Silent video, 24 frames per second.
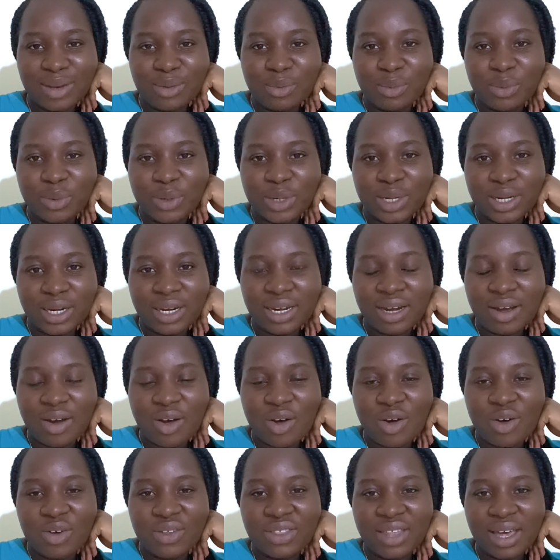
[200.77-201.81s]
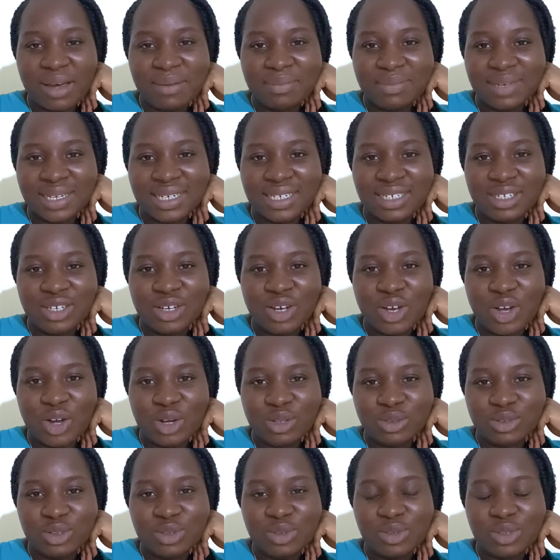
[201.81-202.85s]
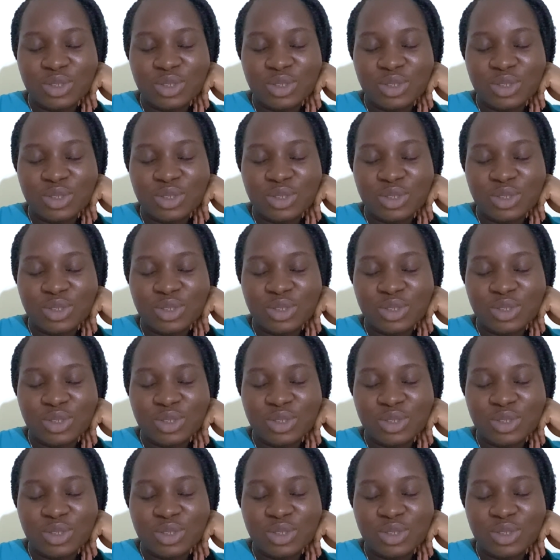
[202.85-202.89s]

where did all that money go to?